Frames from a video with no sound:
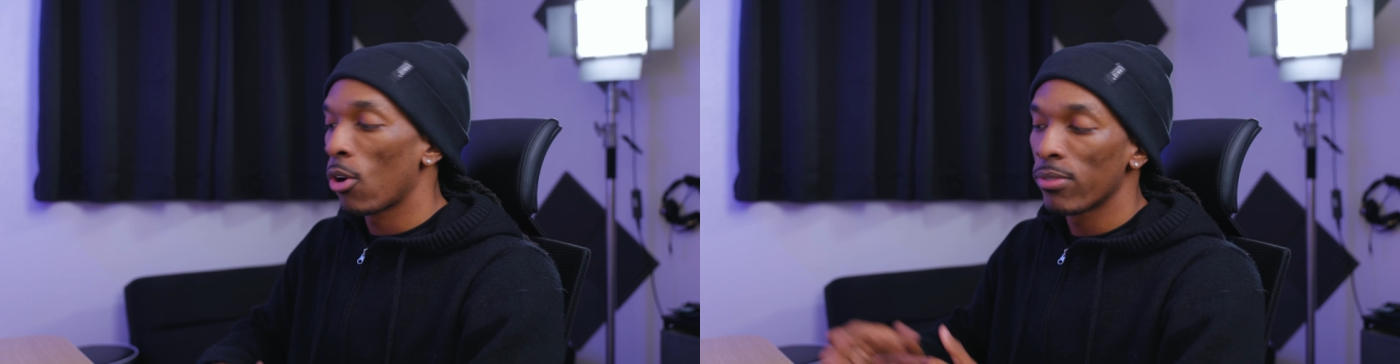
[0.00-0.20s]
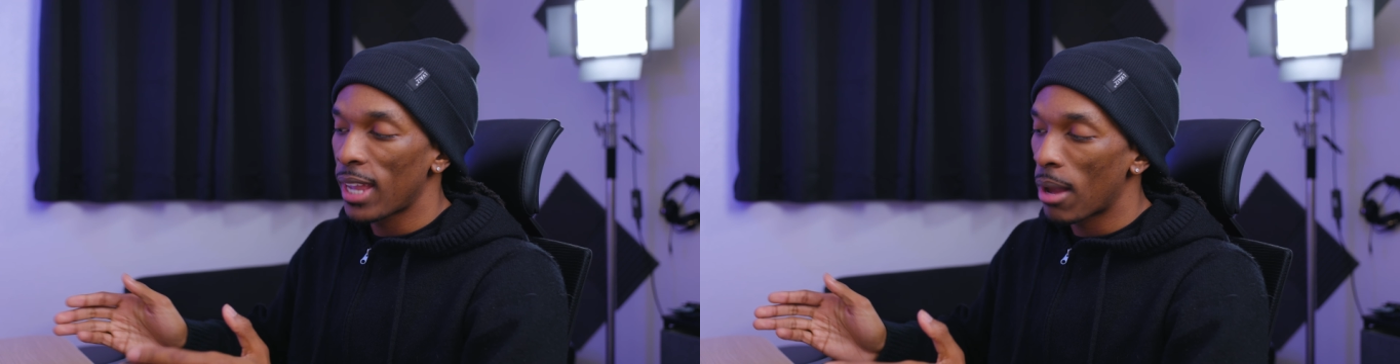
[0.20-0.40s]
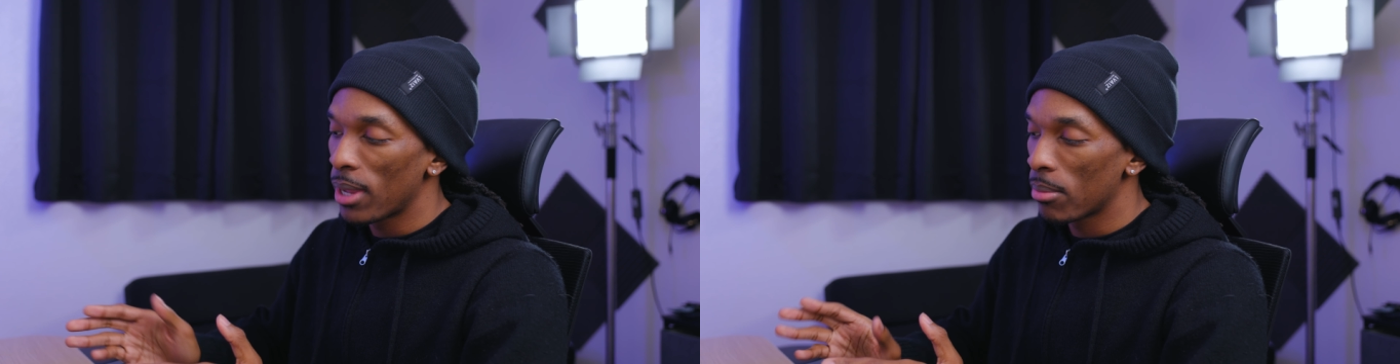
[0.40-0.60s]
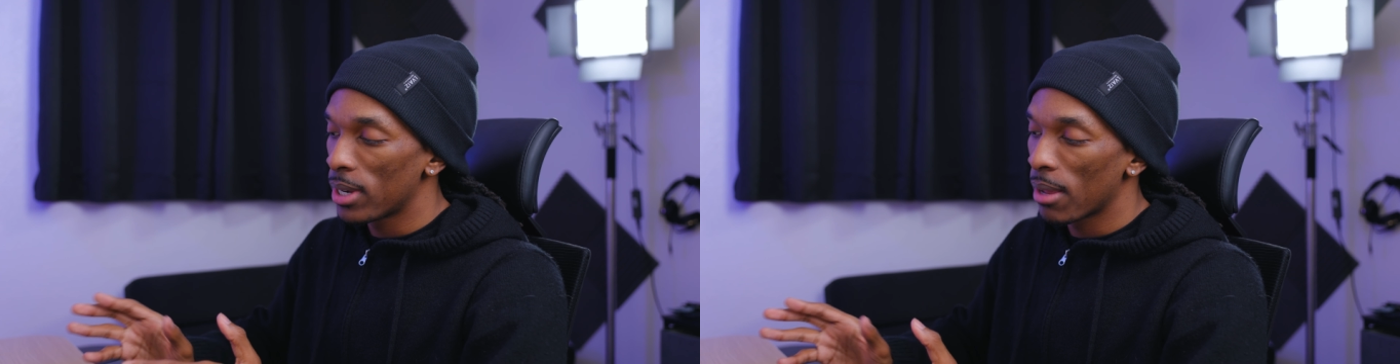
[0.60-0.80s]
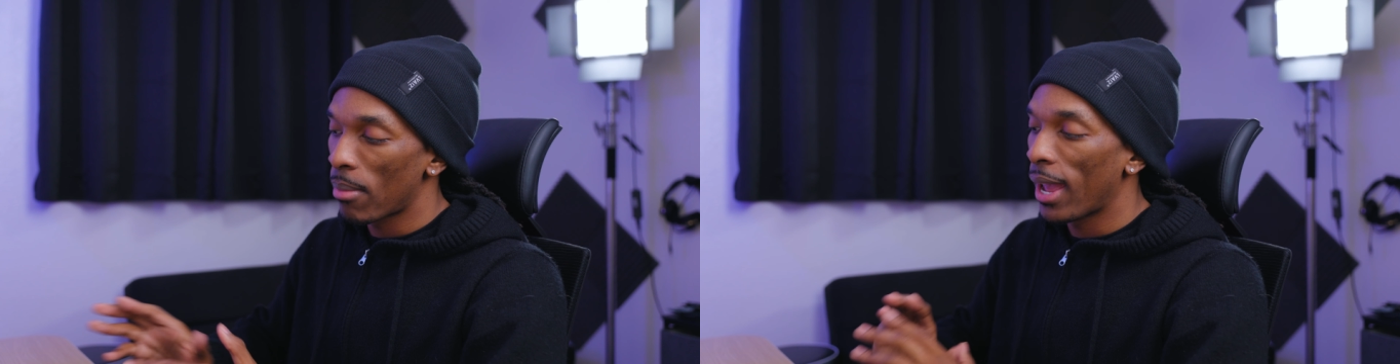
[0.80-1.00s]
Hopefully I'll be able
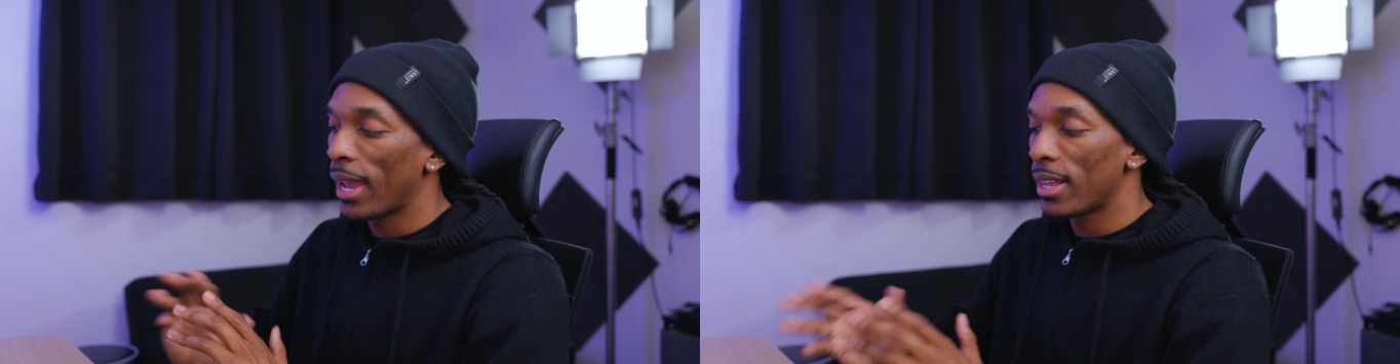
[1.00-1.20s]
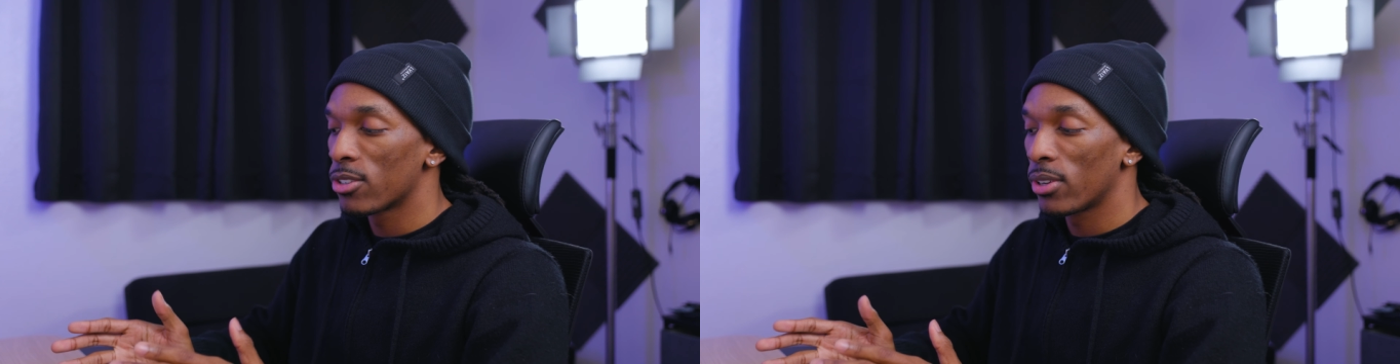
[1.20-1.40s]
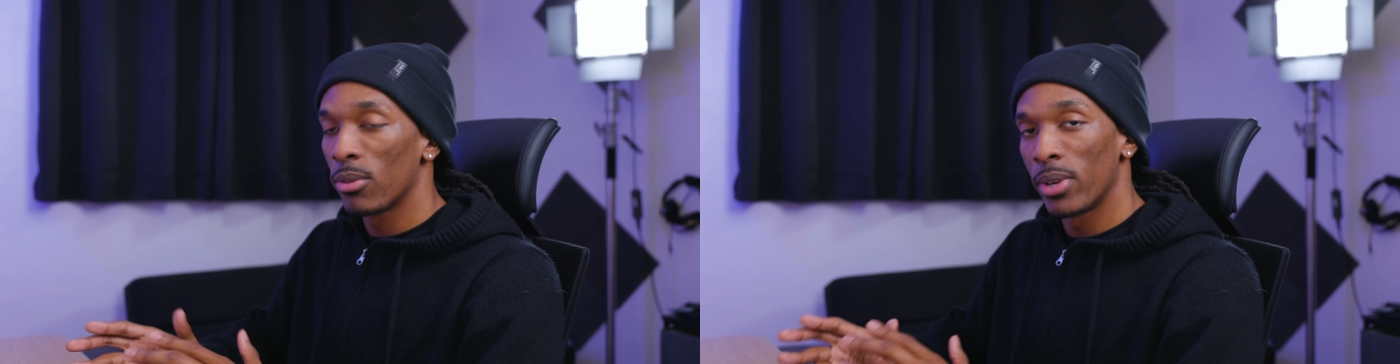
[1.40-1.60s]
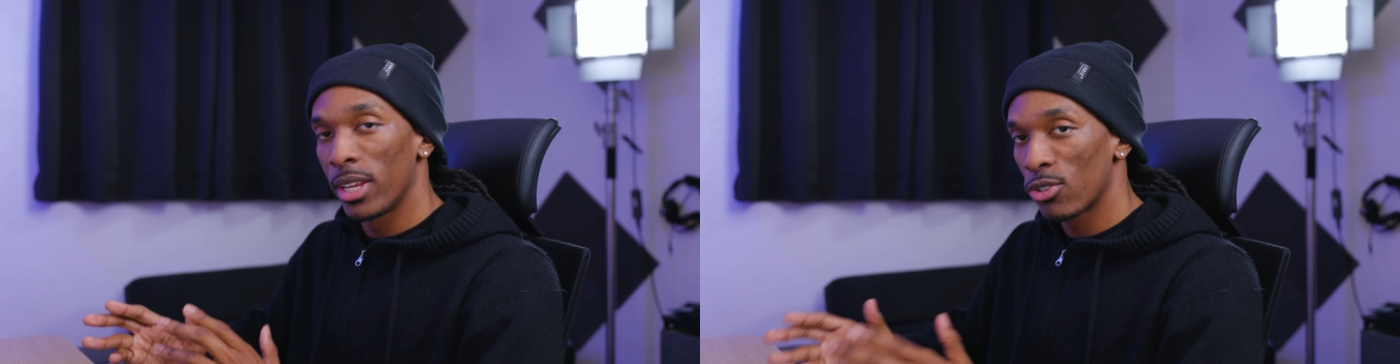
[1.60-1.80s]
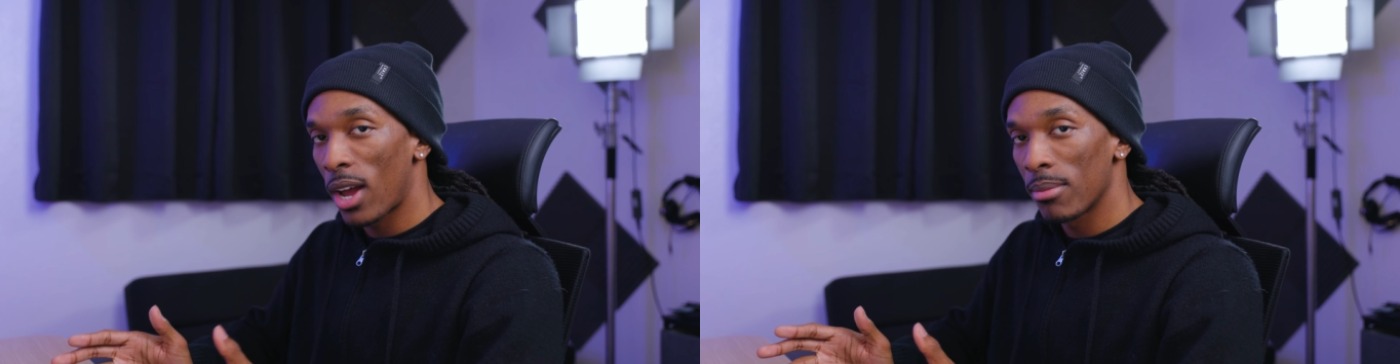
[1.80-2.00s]
to get my hands on it when
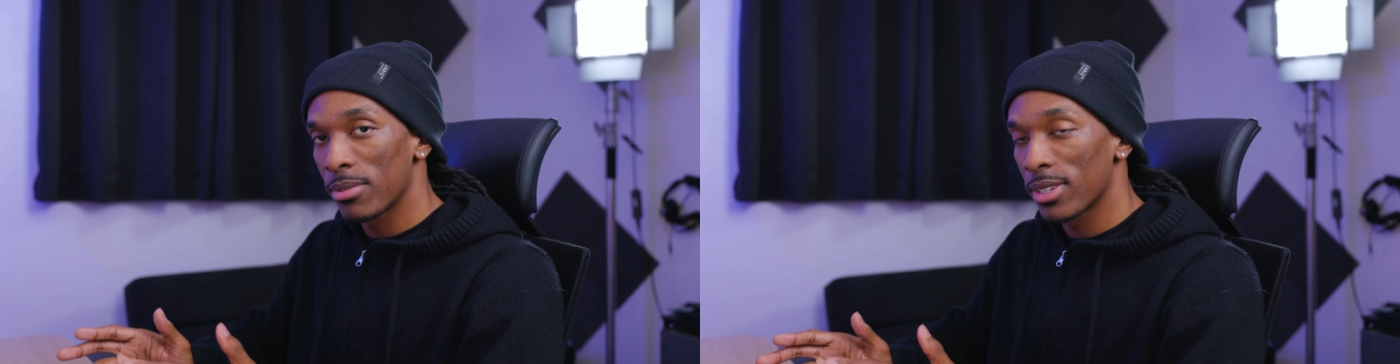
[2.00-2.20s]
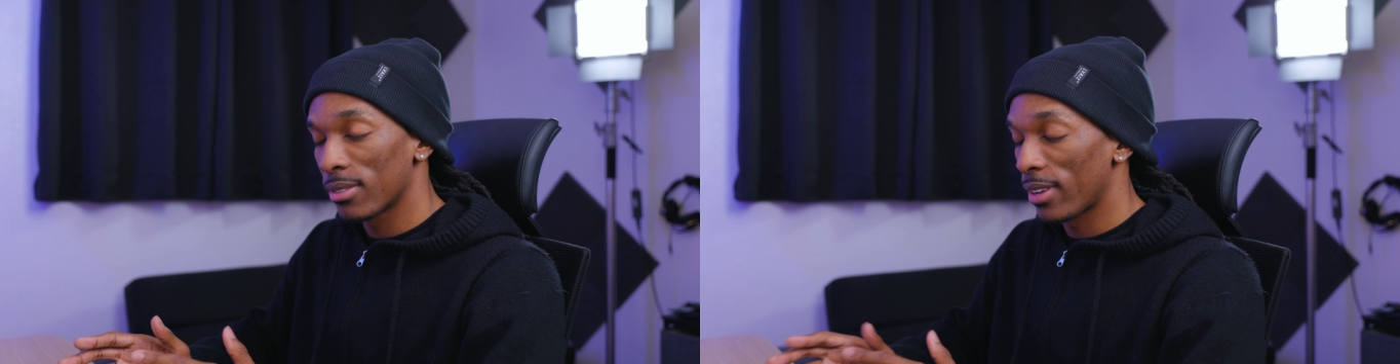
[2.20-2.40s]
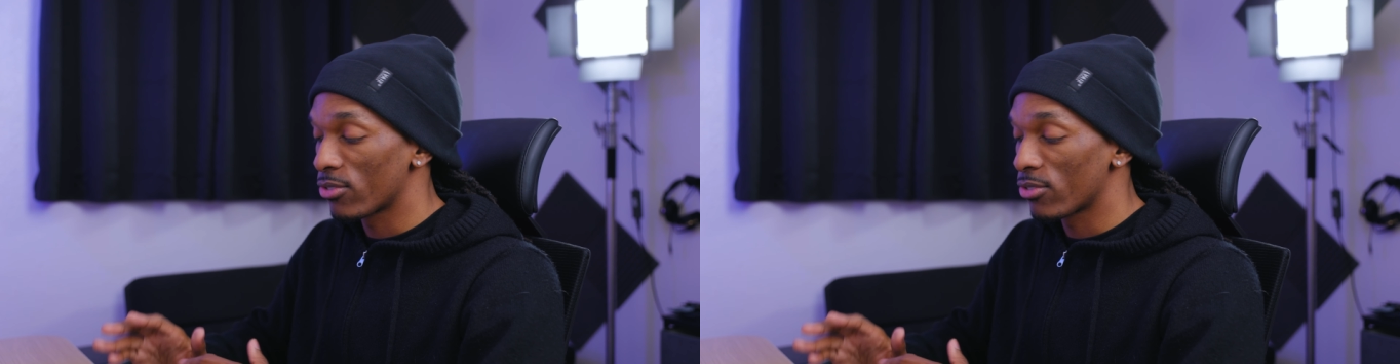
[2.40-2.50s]
it drops.